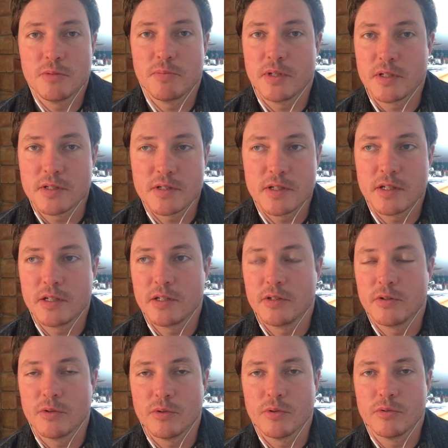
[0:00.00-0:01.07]
be it a city
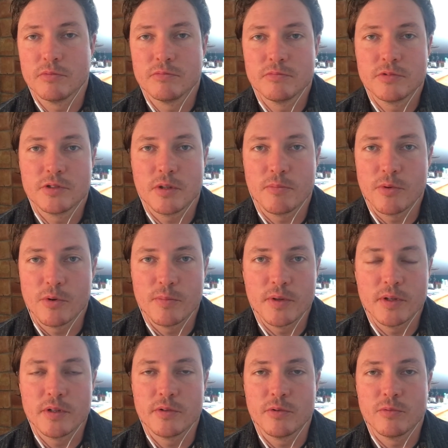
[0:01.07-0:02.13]
or
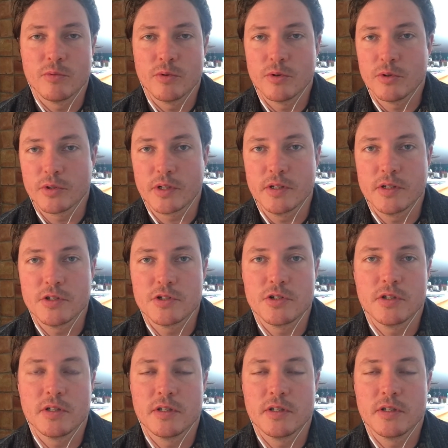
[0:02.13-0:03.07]
suburban or rural condition,